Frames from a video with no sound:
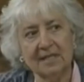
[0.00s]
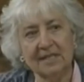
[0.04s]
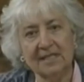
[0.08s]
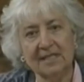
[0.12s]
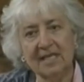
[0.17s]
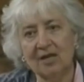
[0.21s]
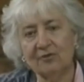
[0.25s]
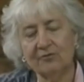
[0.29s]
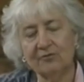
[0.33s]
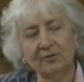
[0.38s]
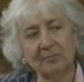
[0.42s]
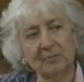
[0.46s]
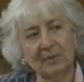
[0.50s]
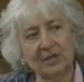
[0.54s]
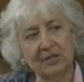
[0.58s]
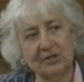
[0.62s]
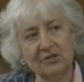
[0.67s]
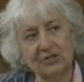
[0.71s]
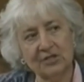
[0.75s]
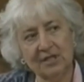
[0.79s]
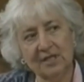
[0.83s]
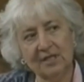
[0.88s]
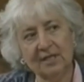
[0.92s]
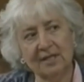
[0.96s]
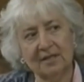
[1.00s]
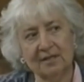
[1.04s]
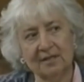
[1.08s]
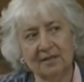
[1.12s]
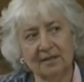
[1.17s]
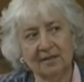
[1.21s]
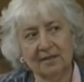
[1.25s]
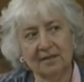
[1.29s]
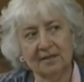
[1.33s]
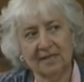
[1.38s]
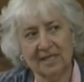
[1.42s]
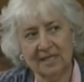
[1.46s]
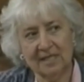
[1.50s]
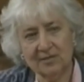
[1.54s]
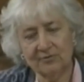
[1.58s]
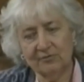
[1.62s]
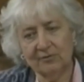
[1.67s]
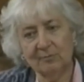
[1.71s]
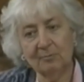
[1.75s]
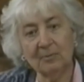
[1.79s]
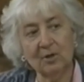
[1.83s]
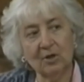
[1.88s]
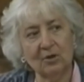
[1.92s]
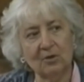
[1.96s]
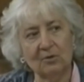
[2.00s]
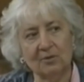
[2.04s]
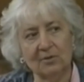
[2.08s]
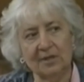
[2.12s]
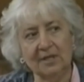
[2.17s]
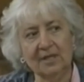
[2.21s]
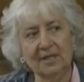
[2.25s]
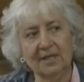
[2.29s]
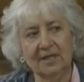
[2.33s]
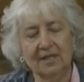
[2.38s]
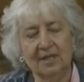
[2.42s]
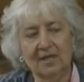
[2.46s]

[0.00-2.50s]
Now, from Conchita, that's from Loli,